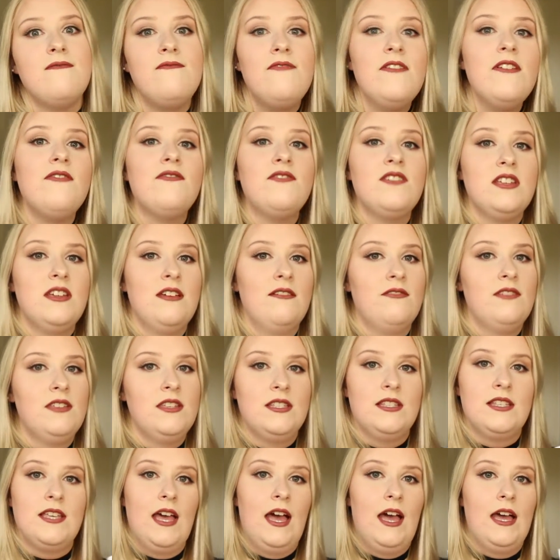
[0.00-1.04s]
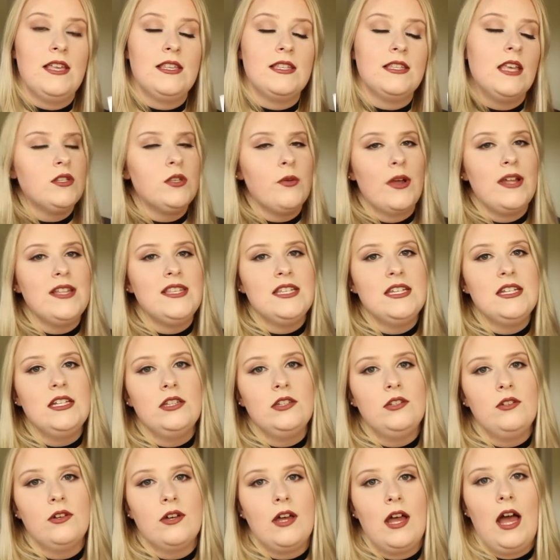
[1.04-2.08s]
50 of these guys. So I
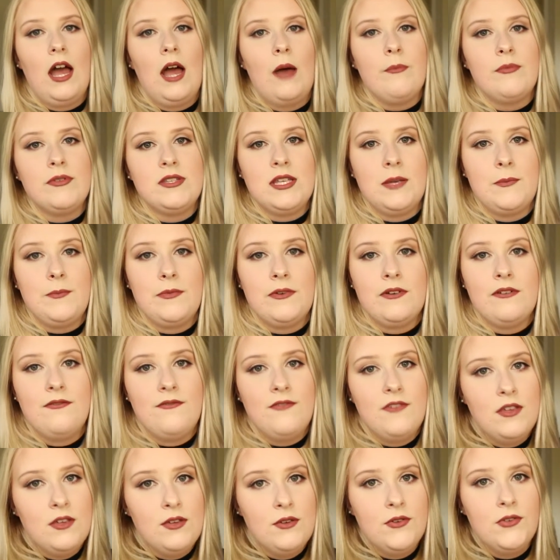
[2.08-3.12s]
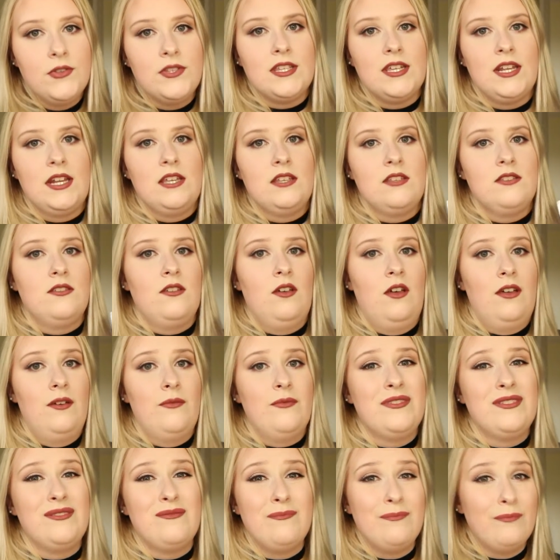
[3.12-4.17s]
did look up some reviews and I saw
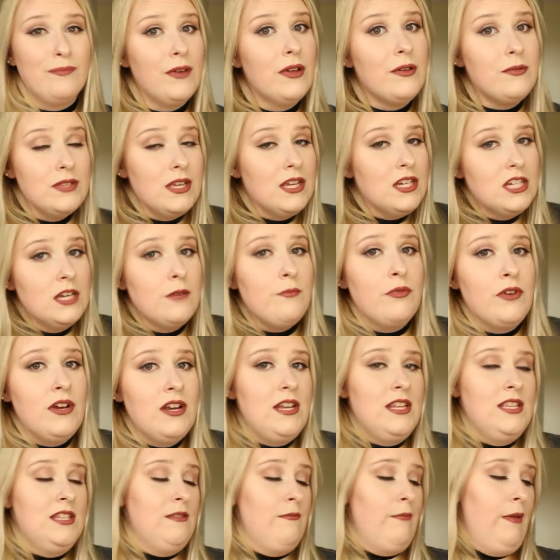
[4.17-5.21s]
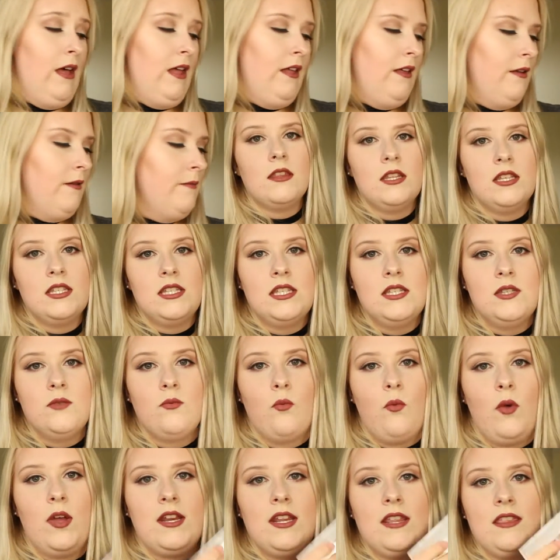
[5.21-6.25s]
it was actually a pretty decent palette. This
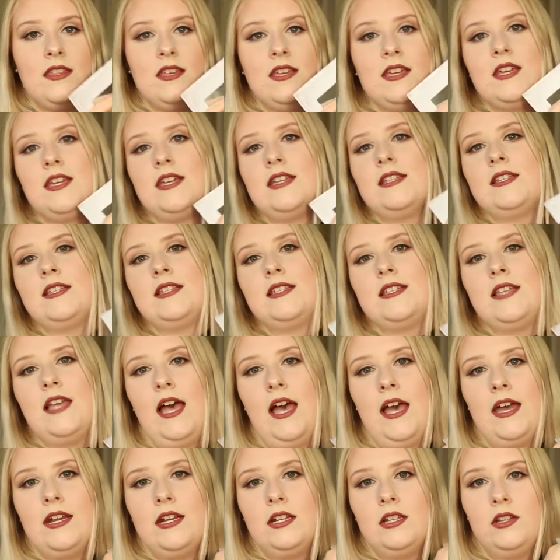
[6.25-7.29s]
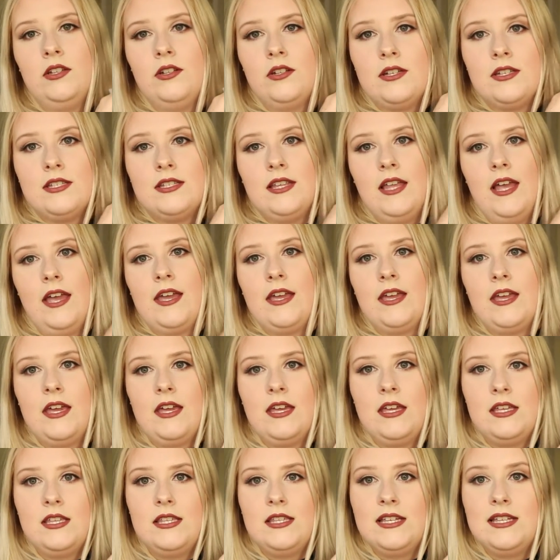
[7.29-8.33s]
is what the inside looks like.
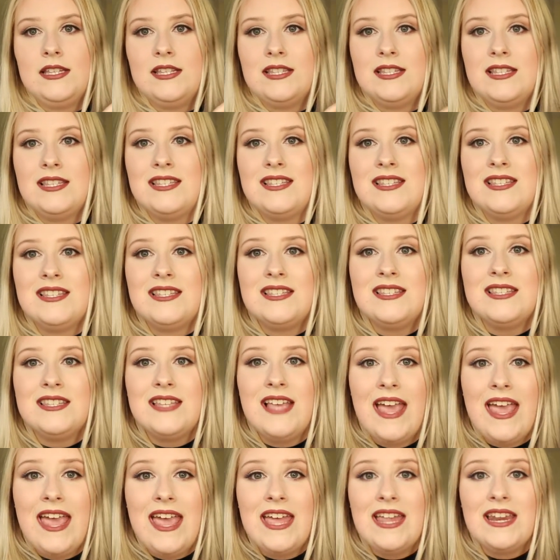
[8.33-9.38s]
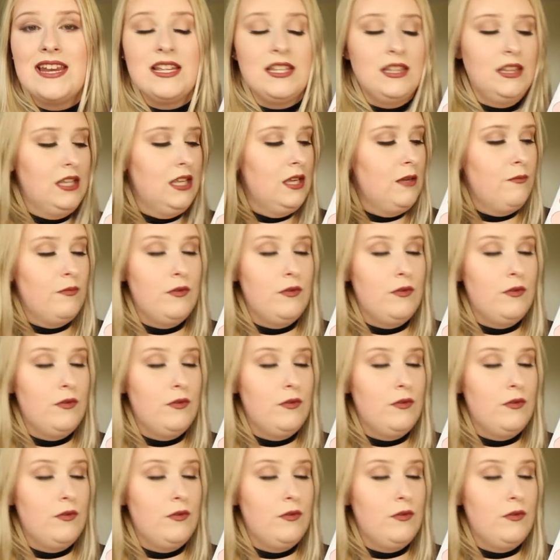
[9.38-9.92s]
It is insanely